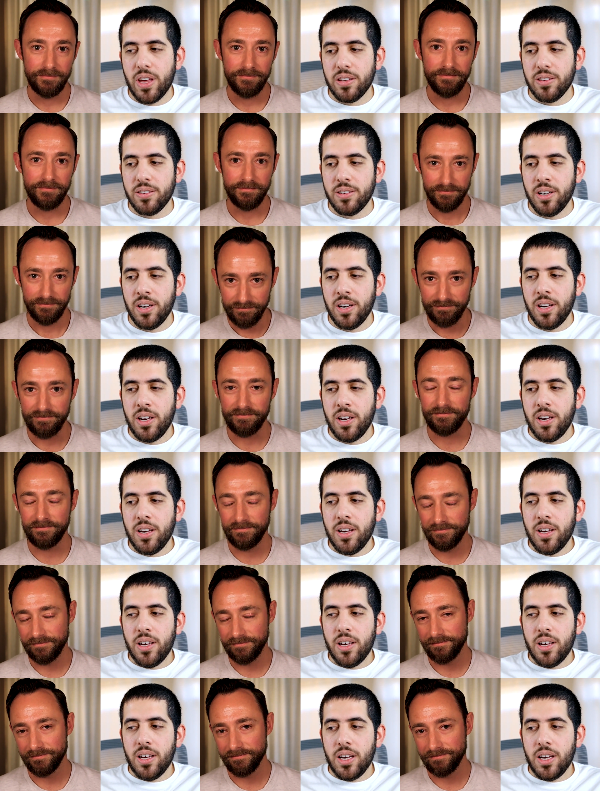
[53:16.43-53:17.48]
Speaker 1: that. Mm.
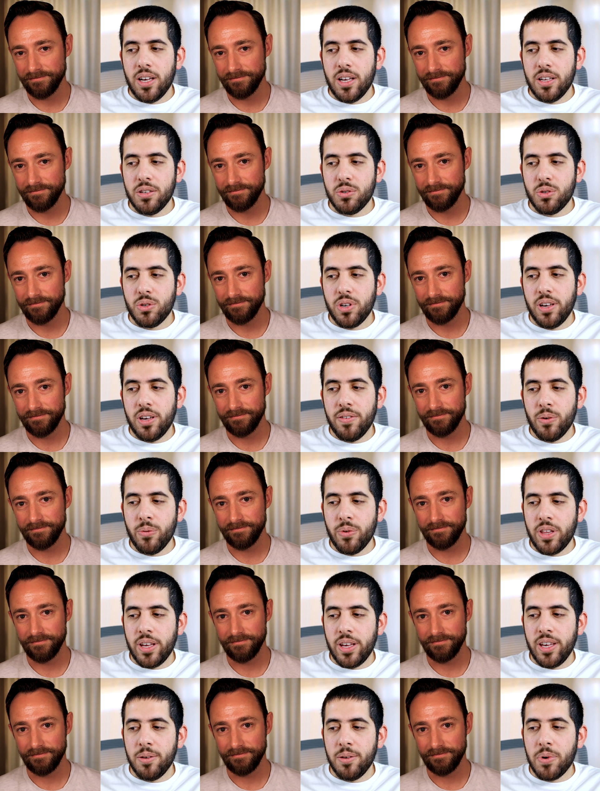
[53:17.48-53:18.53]
Uh, so even
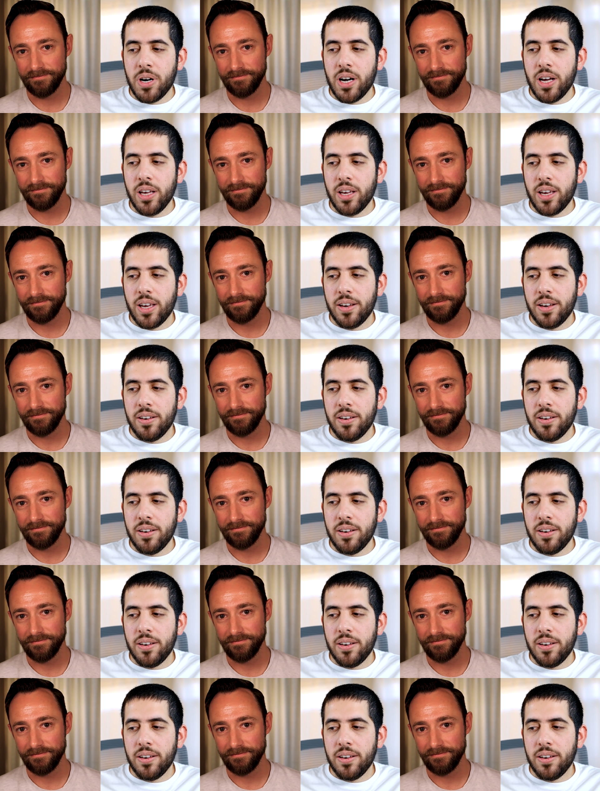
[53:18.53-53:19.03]
with the e-bike